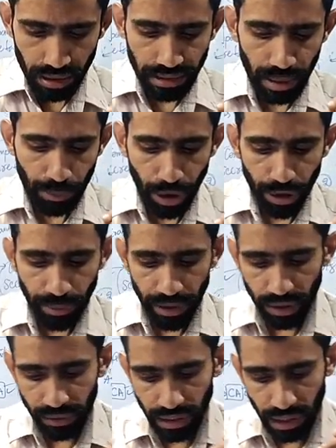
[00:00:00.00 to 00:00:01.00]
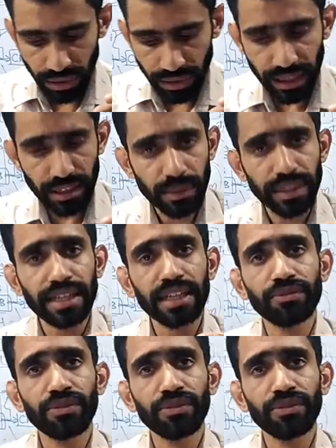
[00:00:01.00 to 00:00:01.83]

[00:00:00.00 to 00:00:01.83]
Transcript: the appointment of the governor has been taken